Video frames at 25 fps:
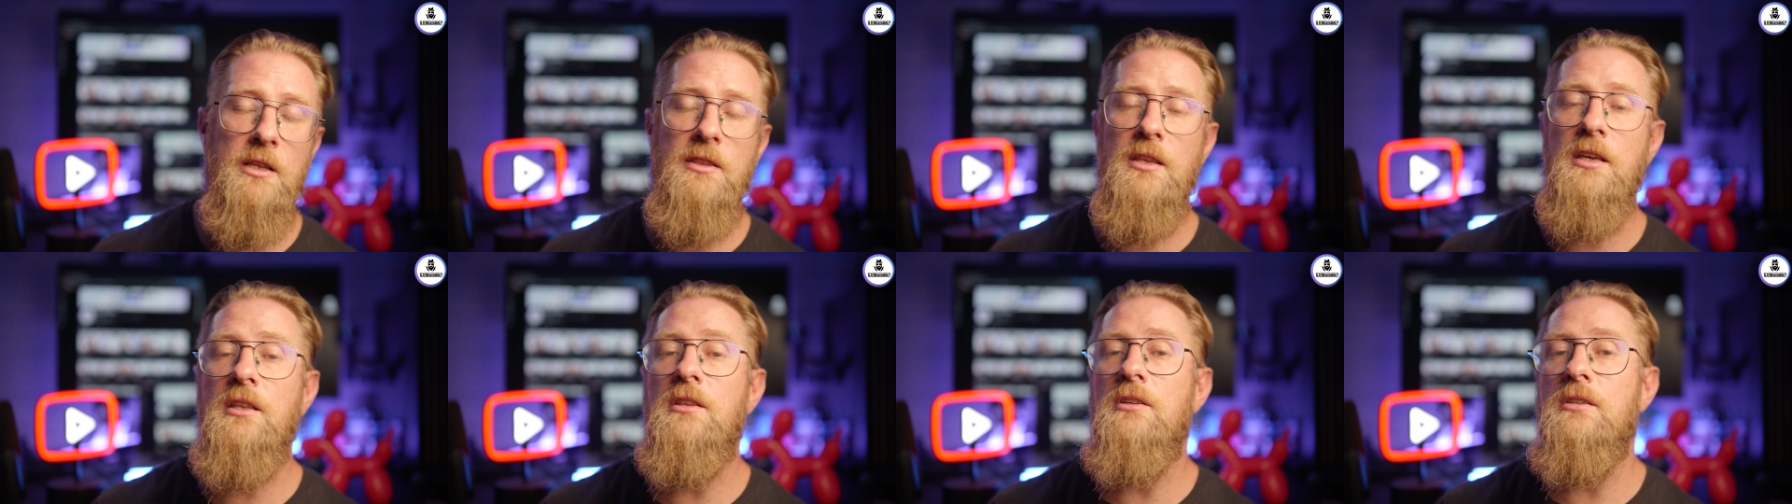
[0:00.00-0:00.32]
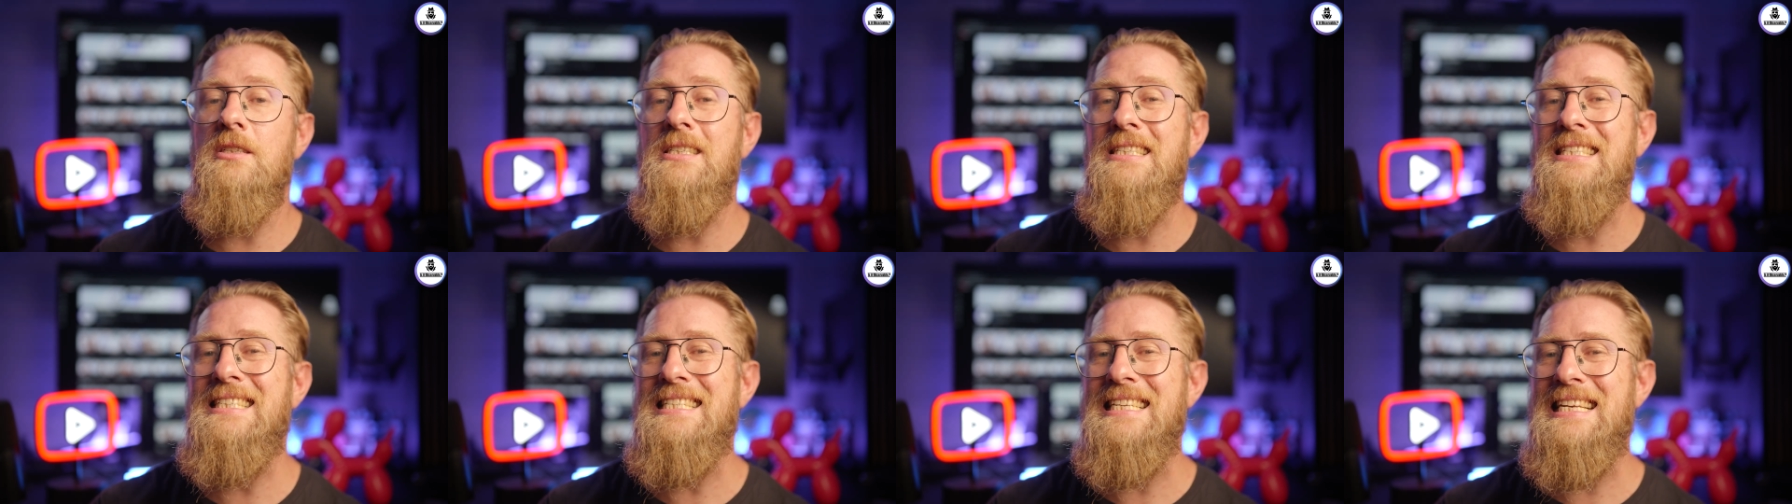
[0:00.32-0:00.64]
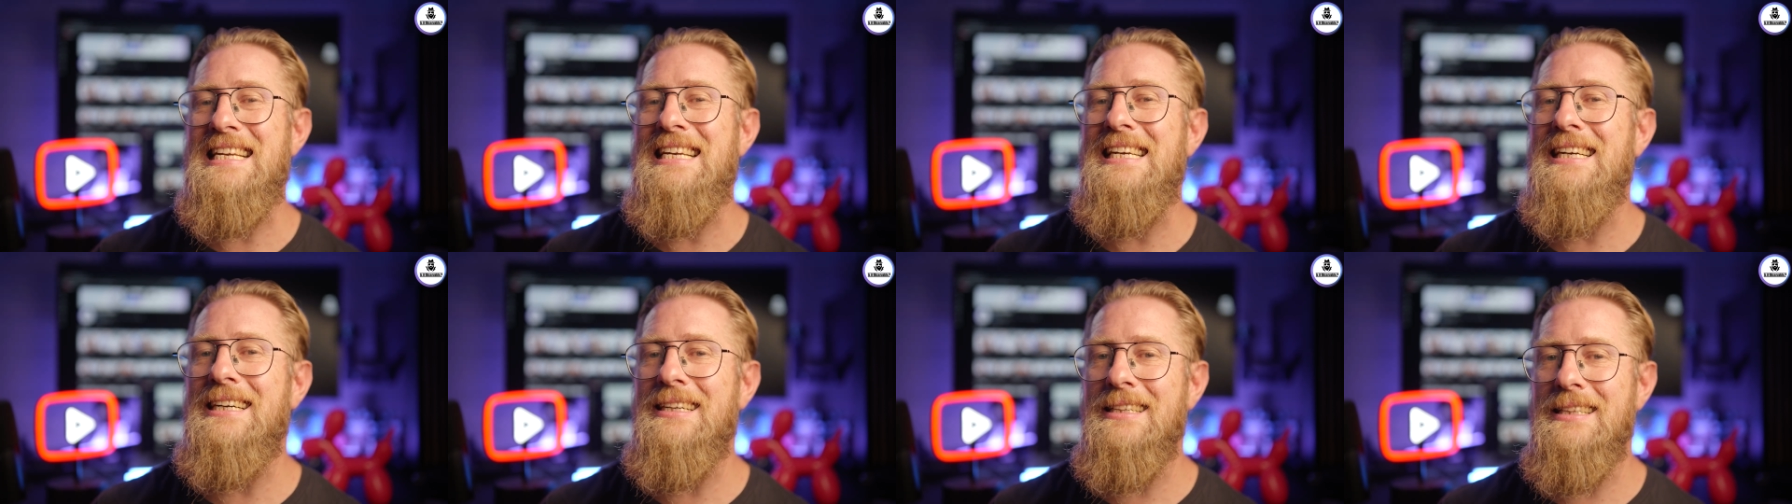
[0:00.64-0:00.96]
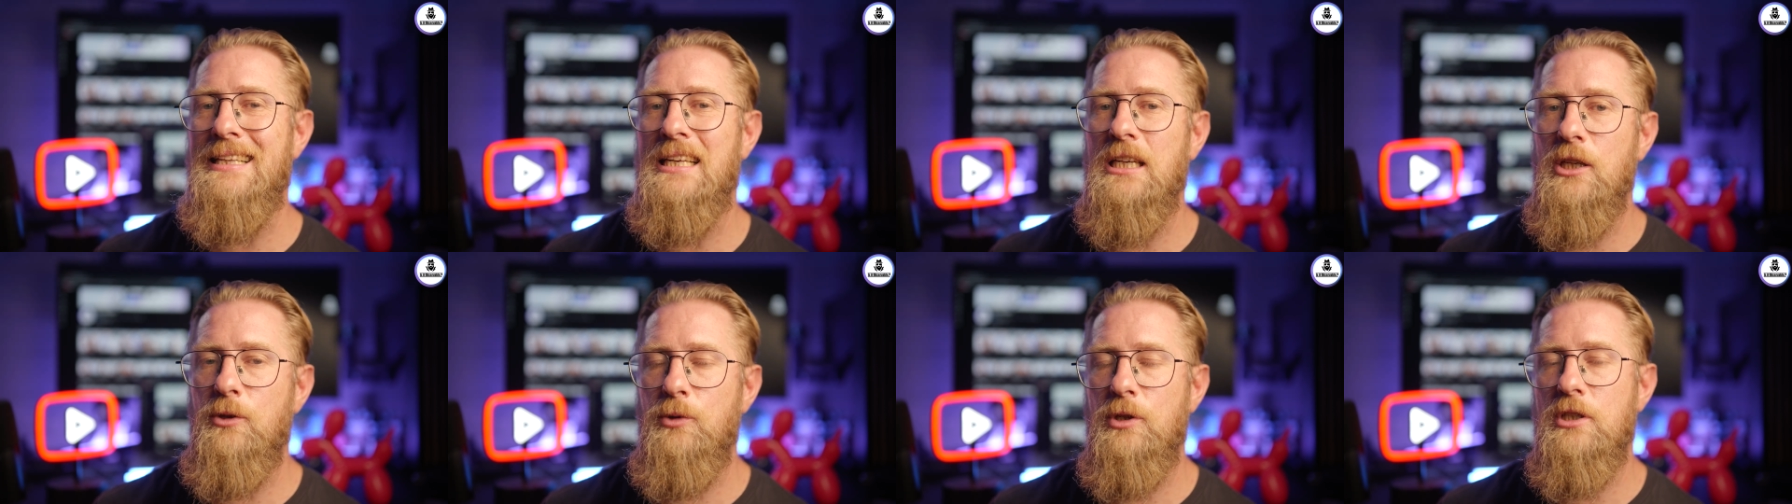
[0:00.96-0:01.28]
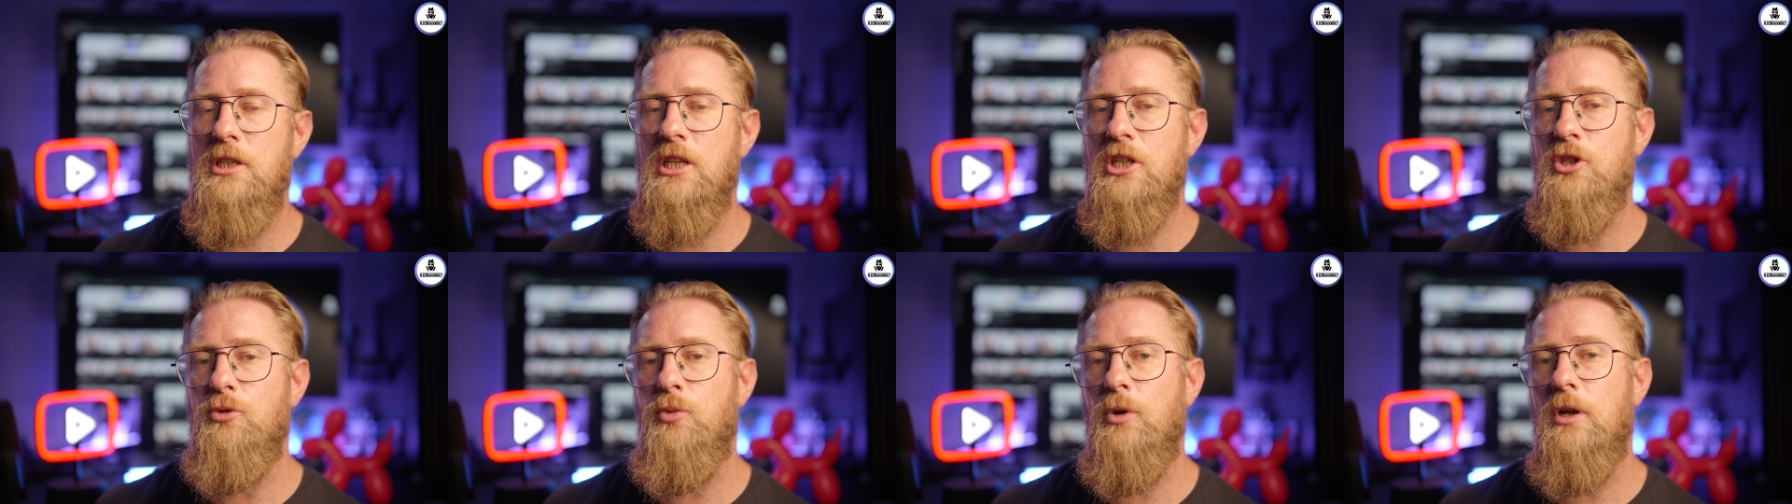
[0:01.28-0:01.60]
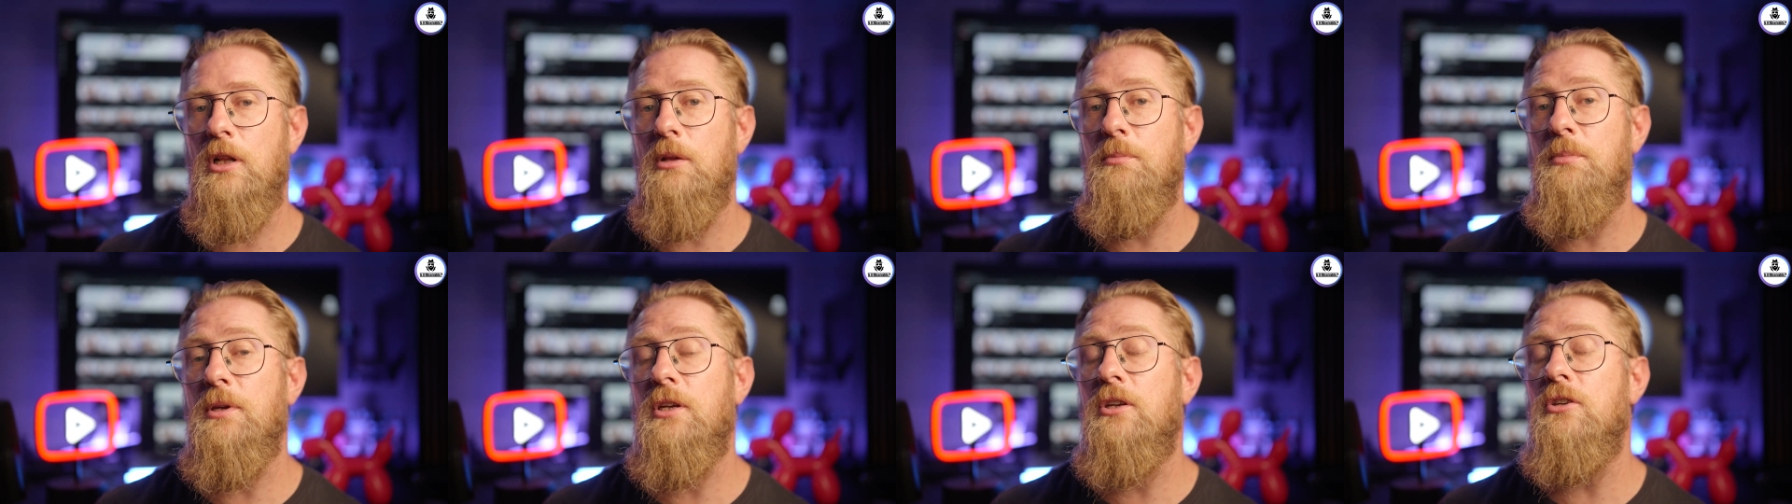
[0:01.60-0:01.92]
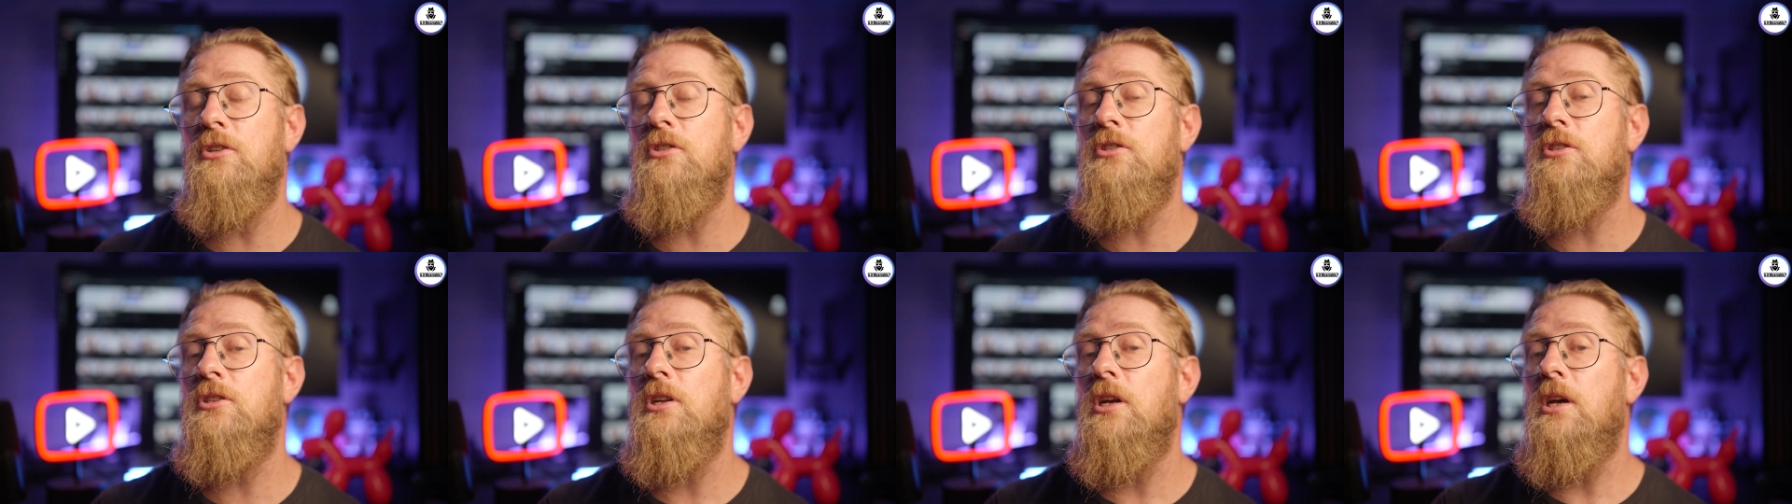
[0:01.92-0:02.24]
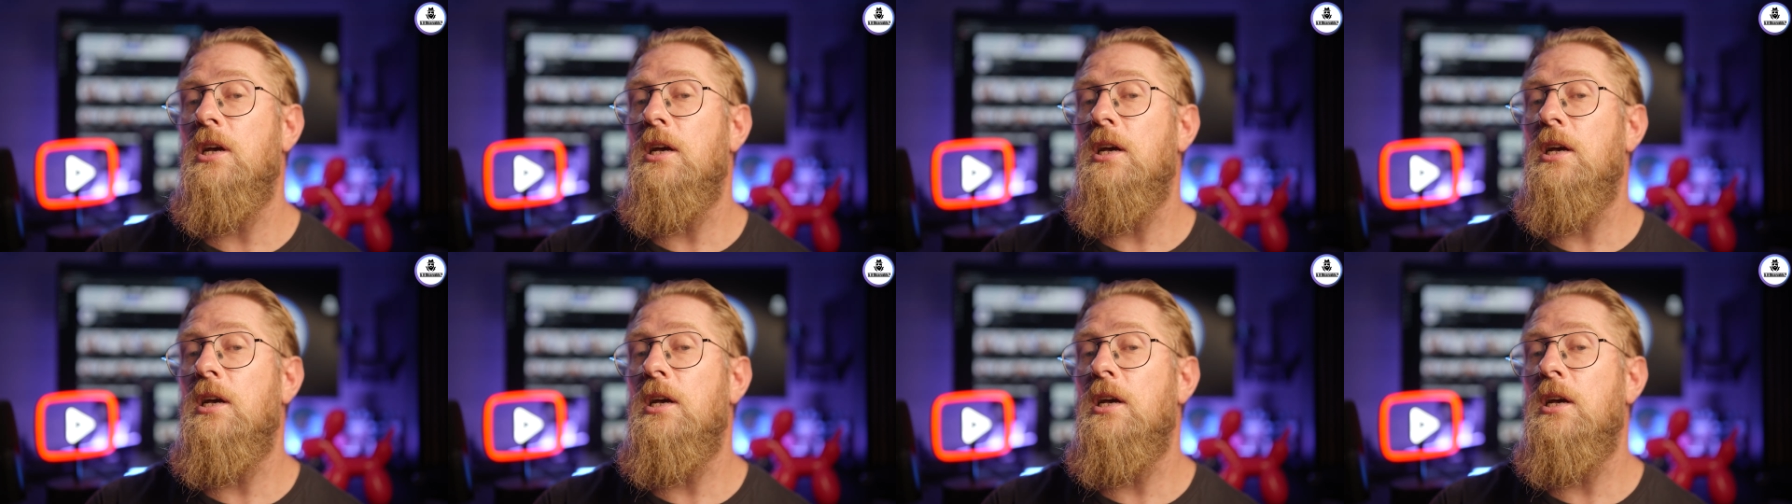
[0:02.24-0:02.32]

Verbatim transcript: I think the CAL language as well, because